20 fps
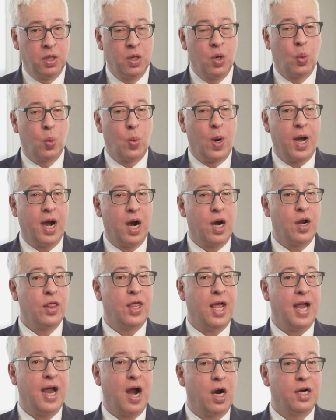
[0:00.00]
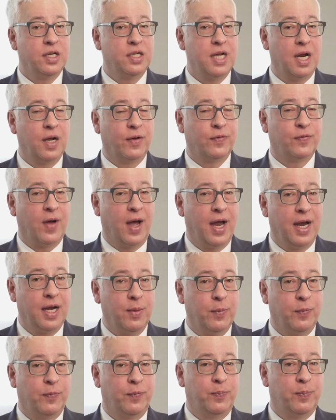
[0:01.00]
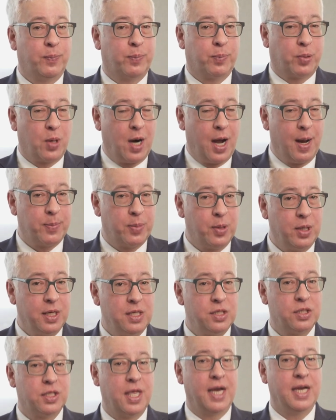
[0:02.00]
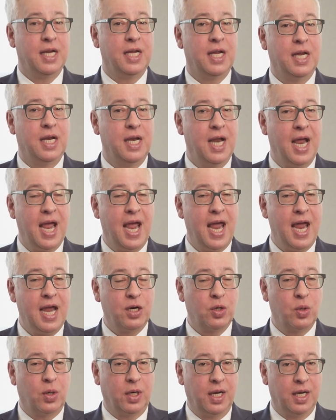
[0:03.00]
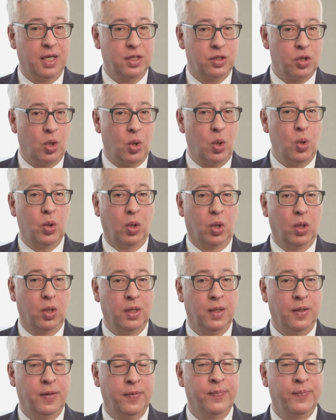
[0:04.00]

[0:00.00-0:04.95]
where they are identifying properties that in aggregate total